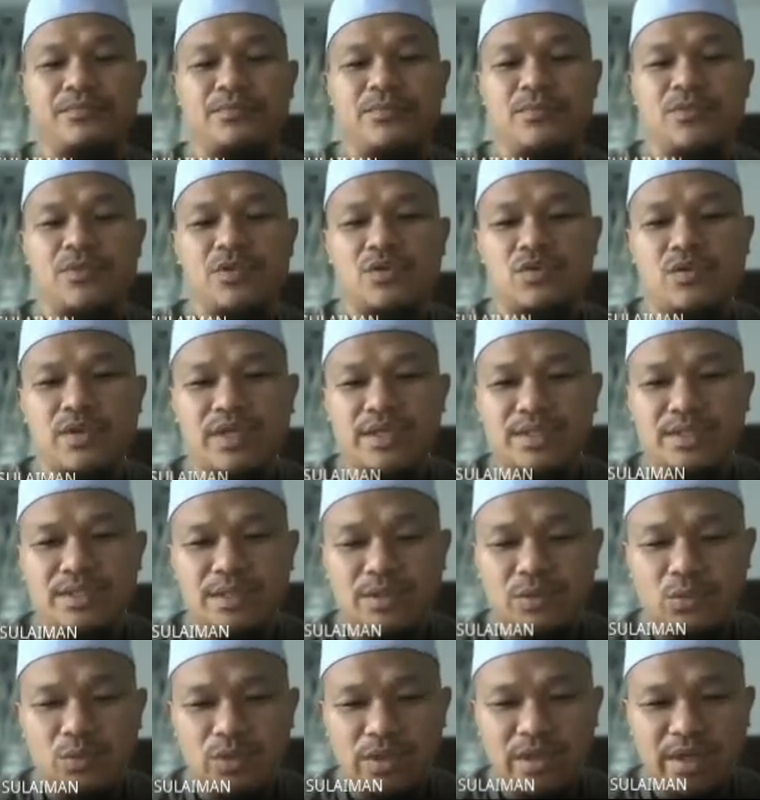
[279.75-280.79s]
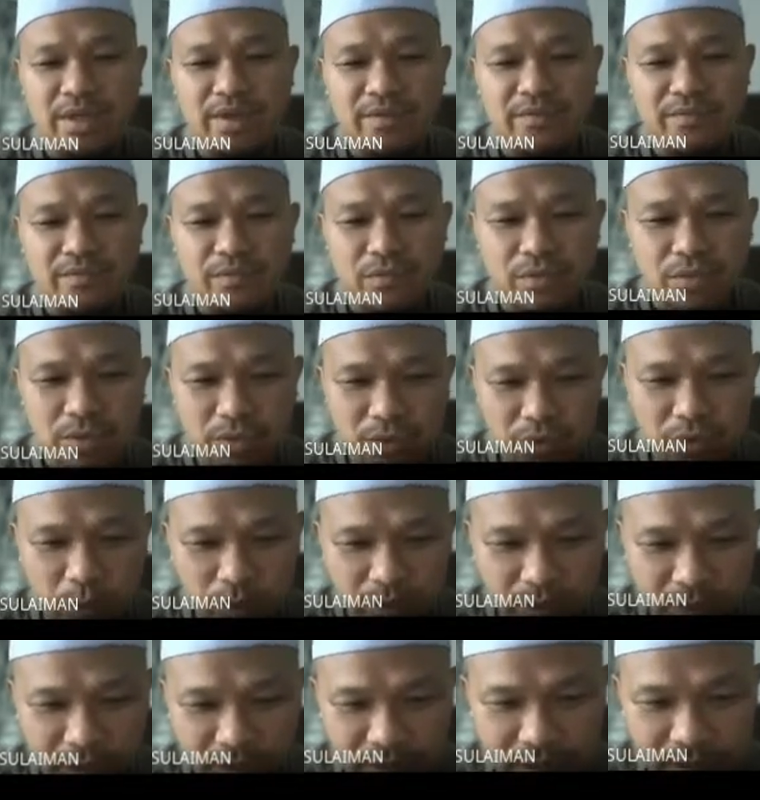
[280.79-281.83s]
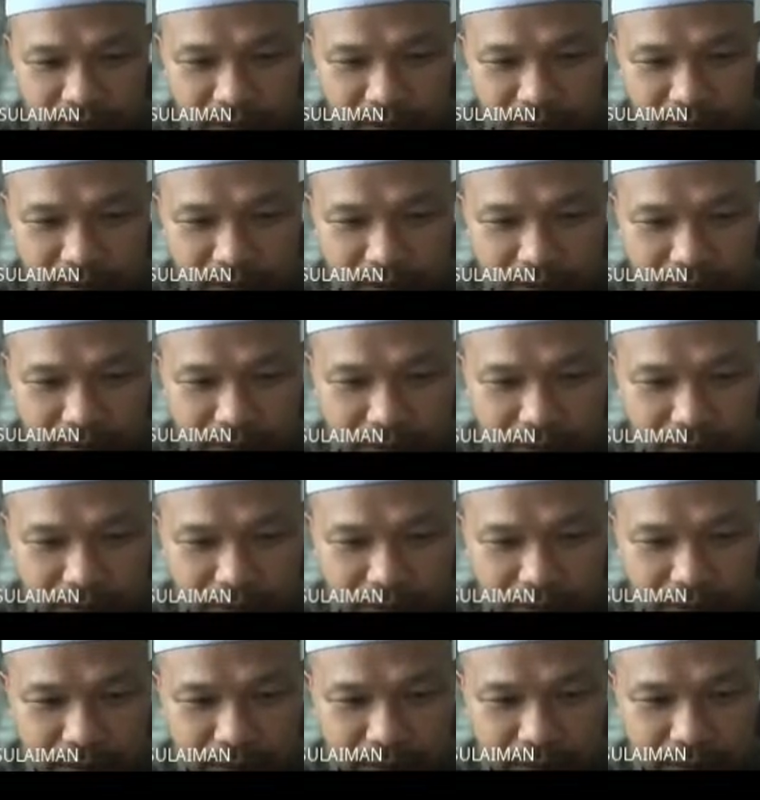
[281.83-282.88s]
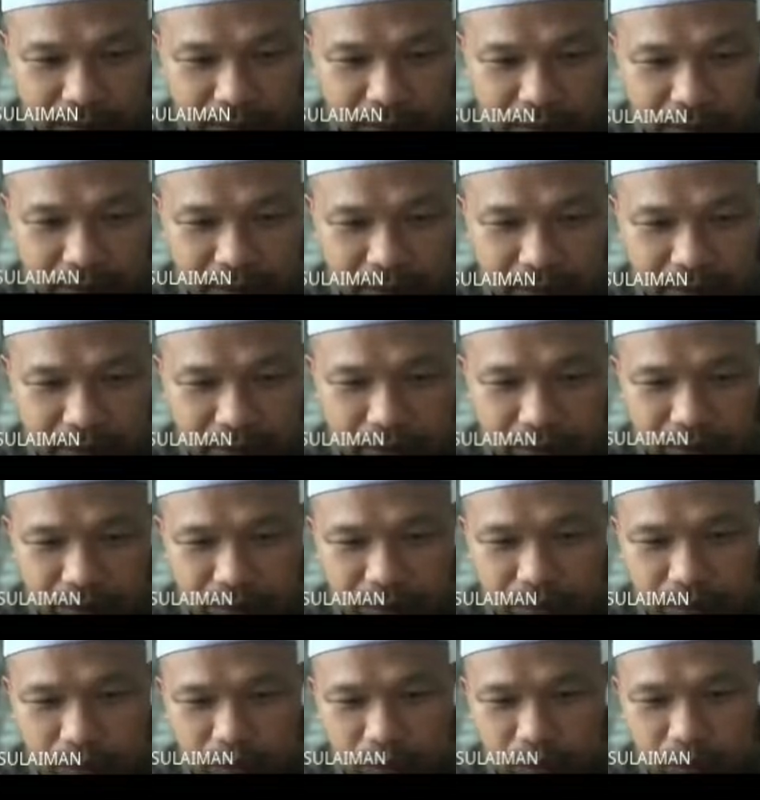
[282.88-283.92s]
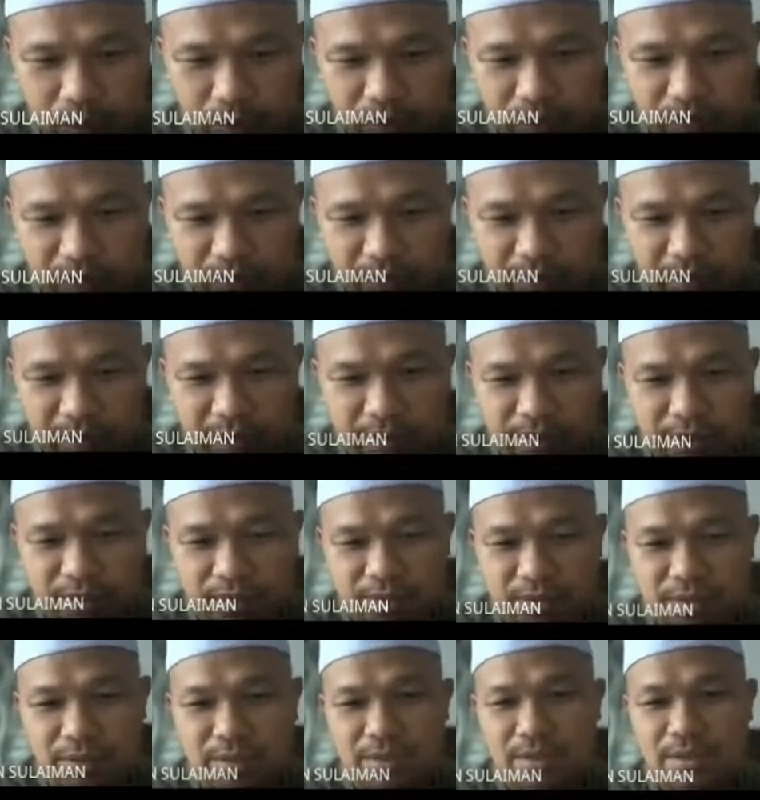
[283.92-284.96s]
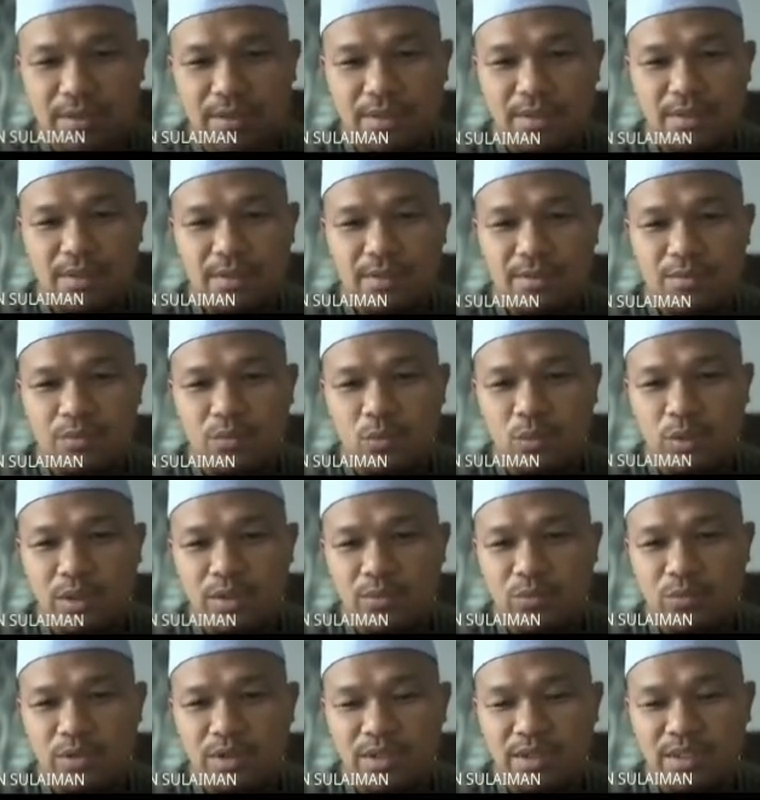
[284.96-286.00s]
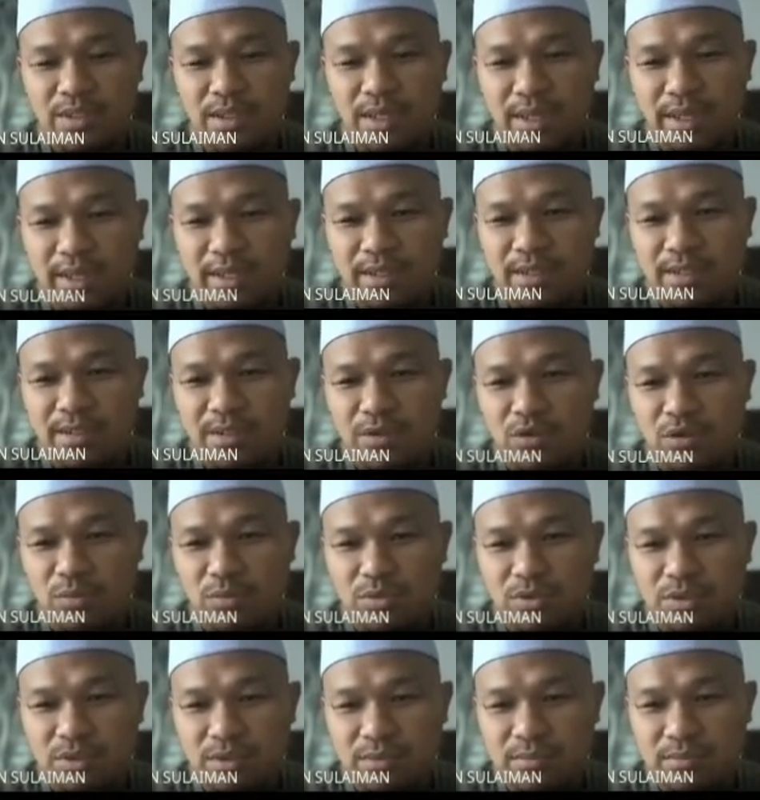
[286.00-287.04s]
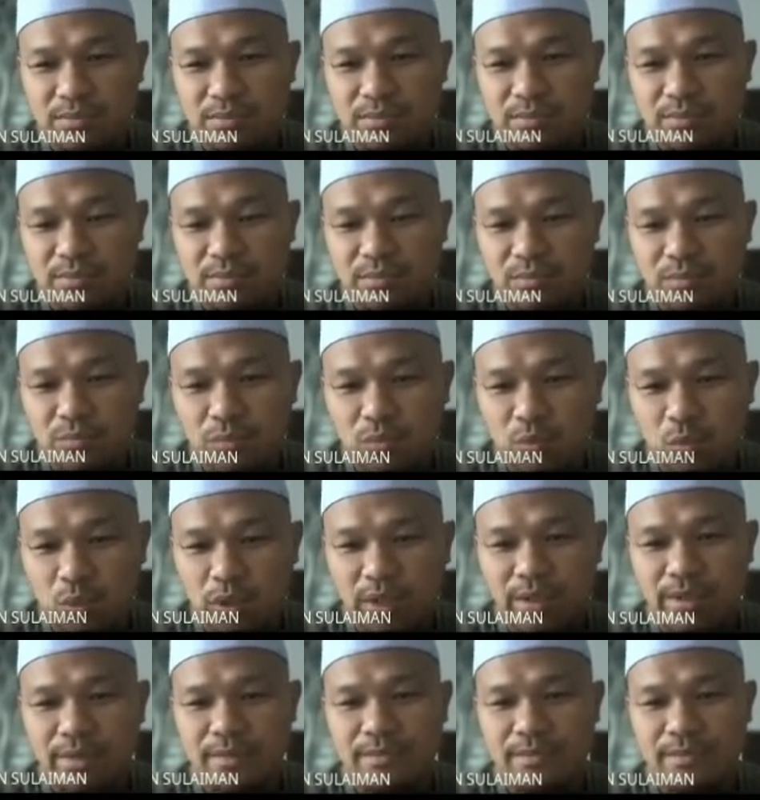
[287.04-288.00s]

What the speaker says: So let's say we have the question is number A is we want to find the when we select the chromosome 1,